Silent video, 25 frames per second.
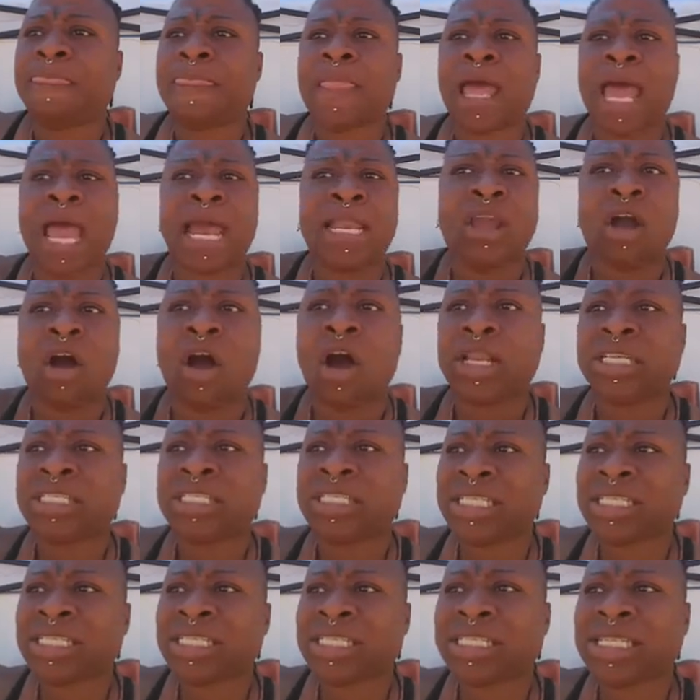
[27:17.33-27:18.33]
I need all
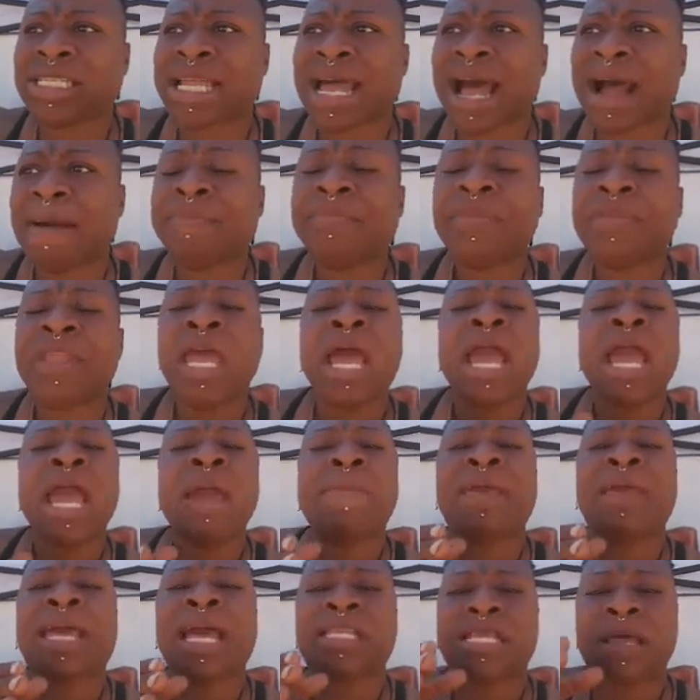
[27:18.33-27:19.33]
this shit to stop,
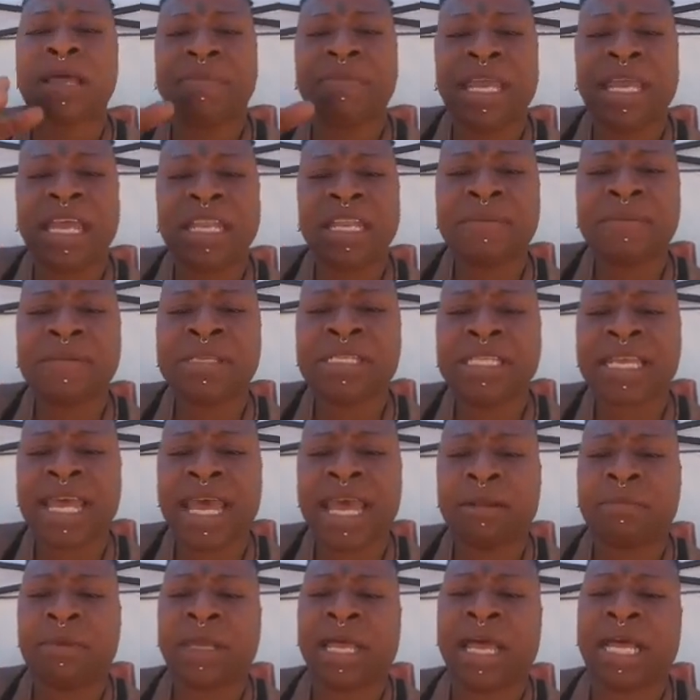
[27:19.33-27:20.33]
because I'm getting
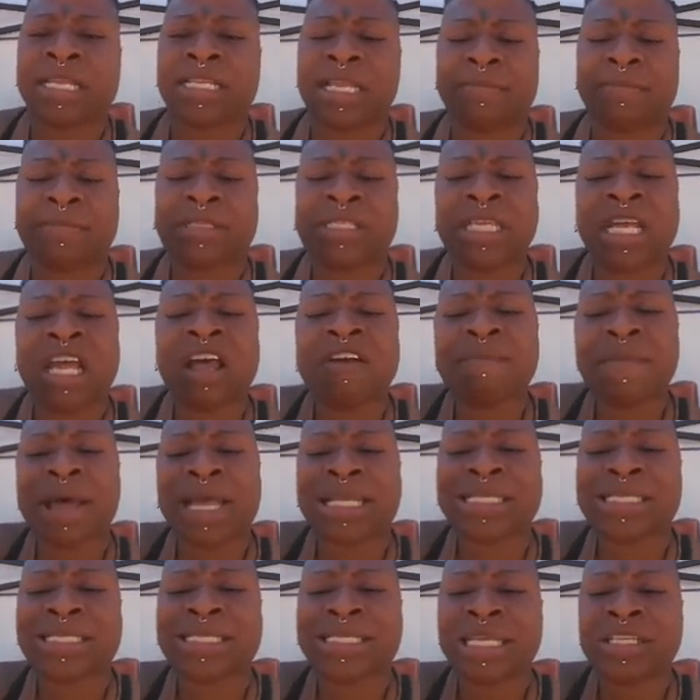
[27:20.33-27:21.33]
upset, because I'm sick of
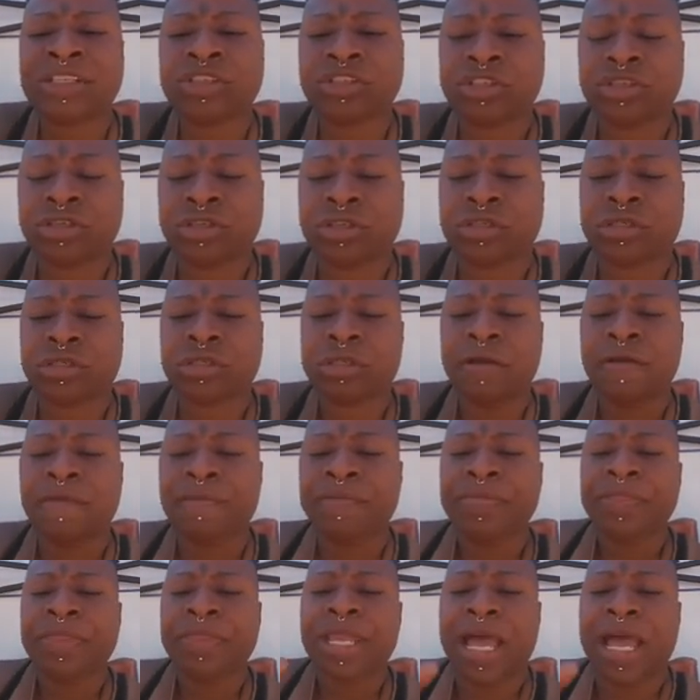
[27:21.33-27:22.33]
my sisters.
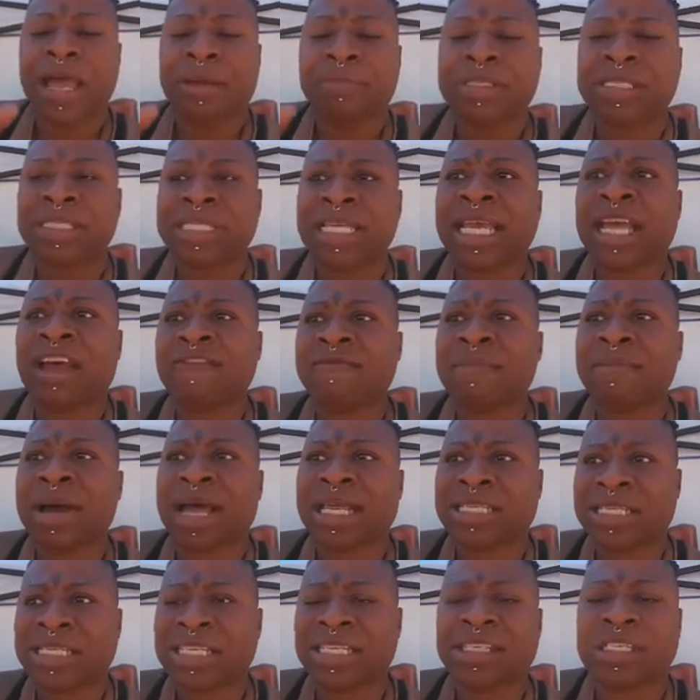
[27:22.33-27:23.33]
I'm sick of
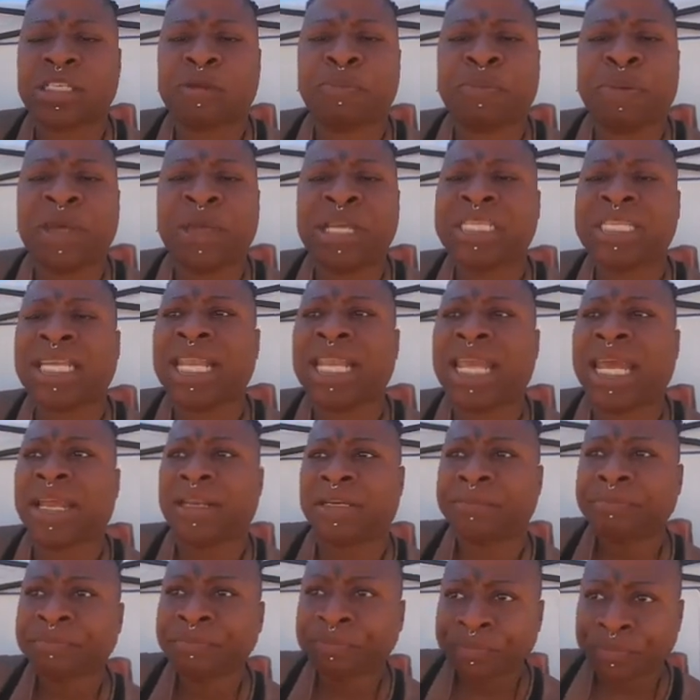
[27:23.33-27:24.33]
my sisters. Peace to
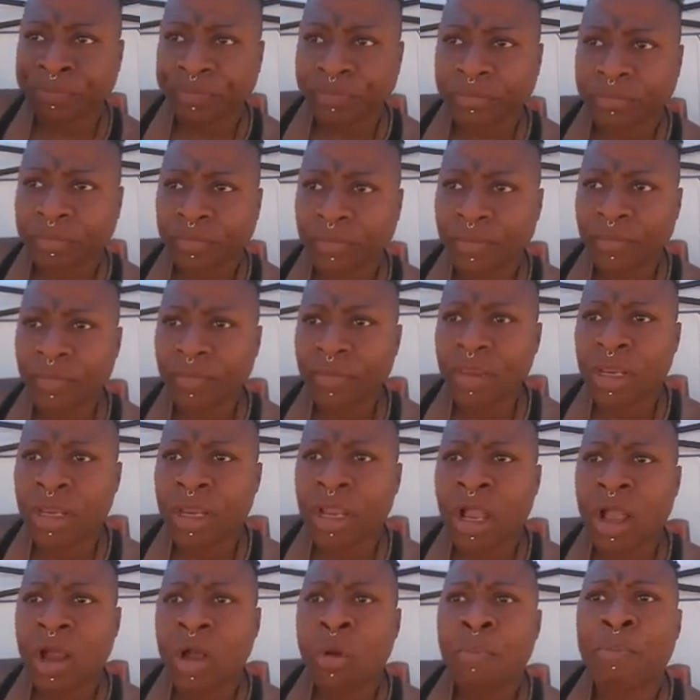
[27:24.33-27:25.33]
Lane.
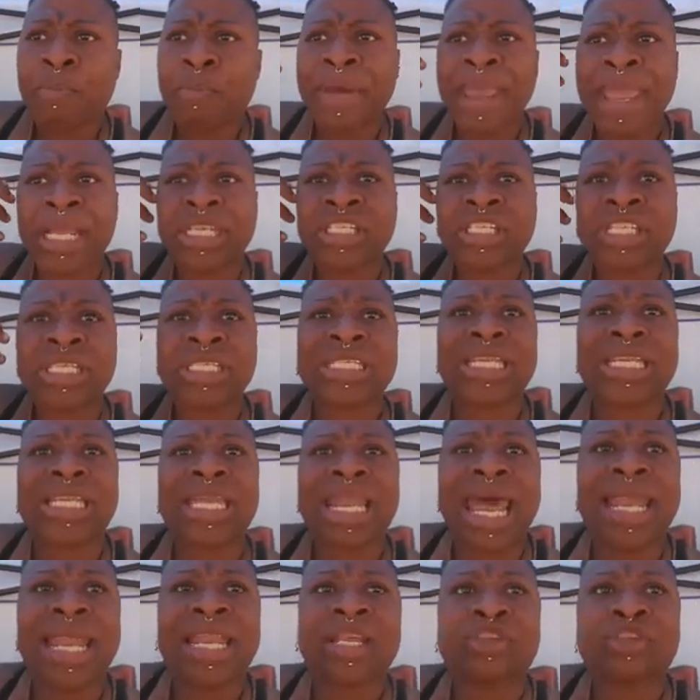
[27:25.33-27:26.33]
Being just
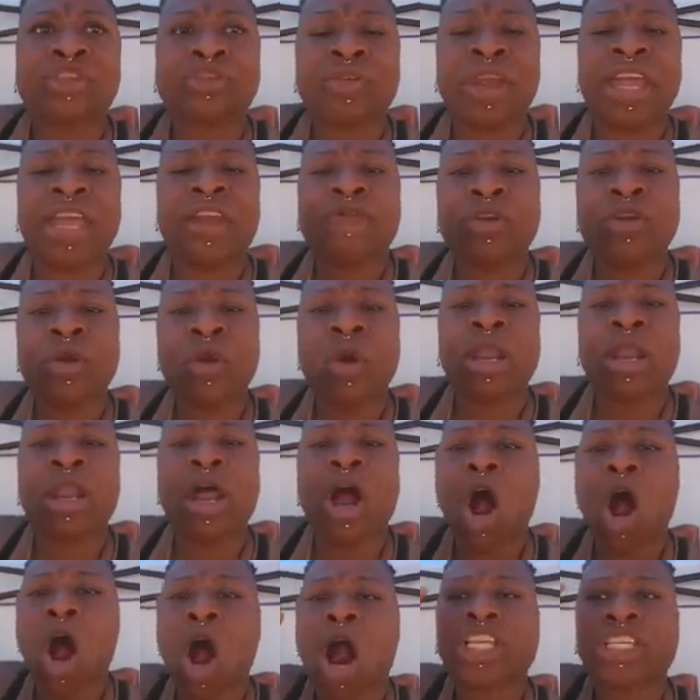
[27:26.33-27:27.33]
led astray. If you are
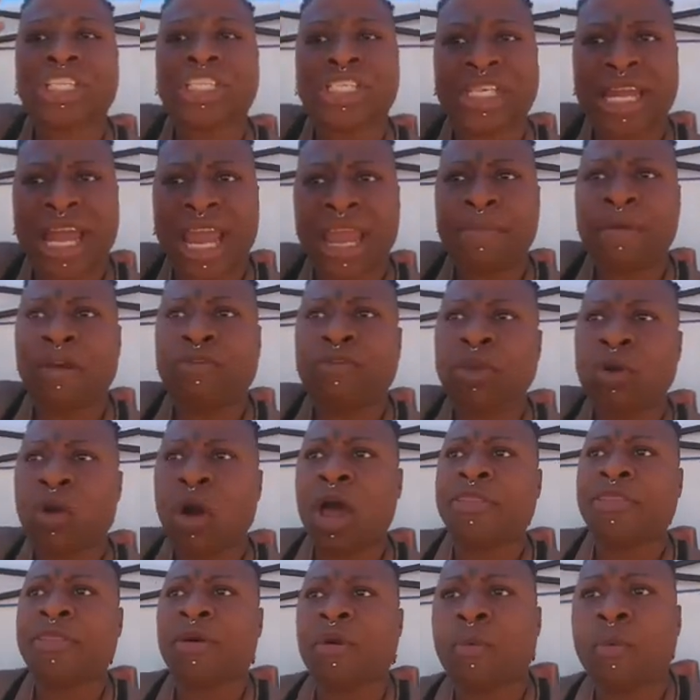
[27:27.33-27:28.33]
the archetype, if you
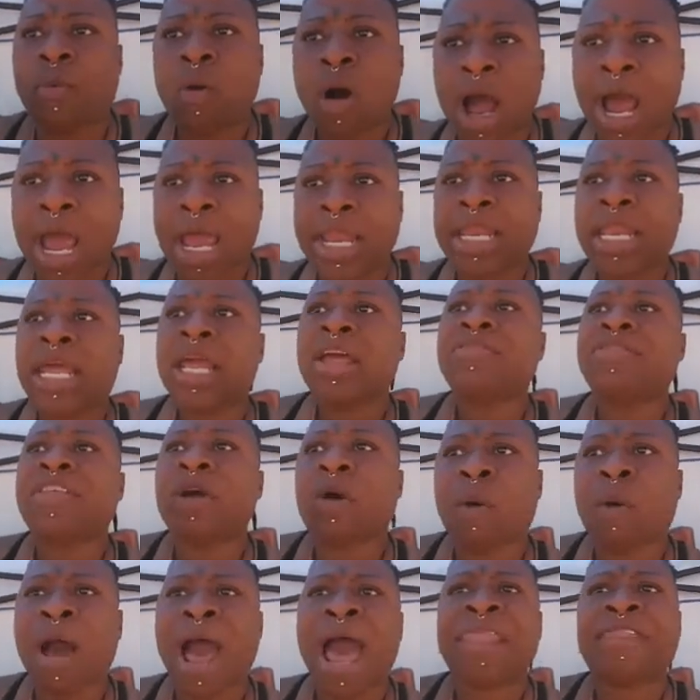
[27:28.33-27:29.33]
are the one,
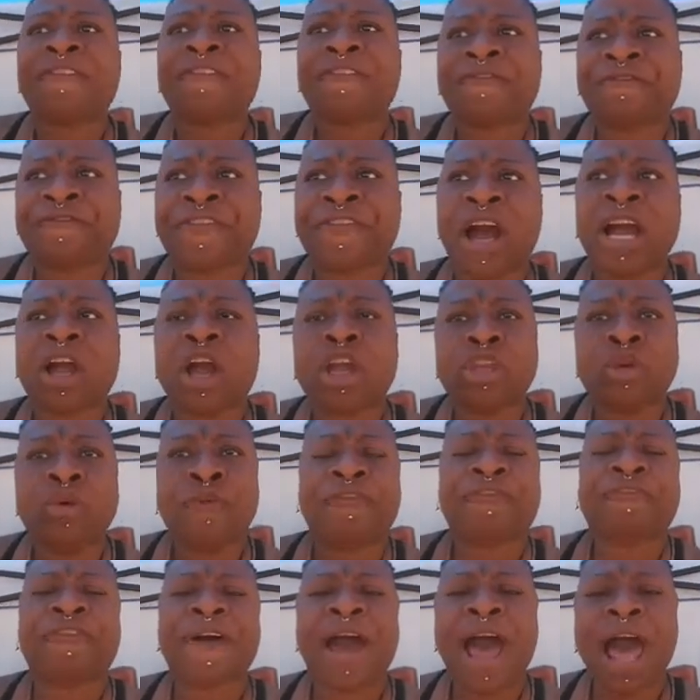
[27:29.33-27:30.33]
then why the fuck are you
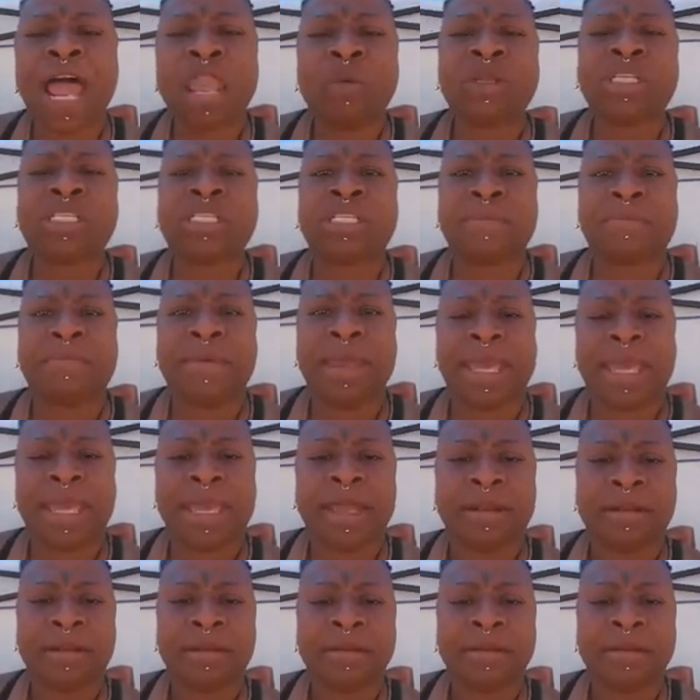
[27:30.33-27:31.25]
following some man?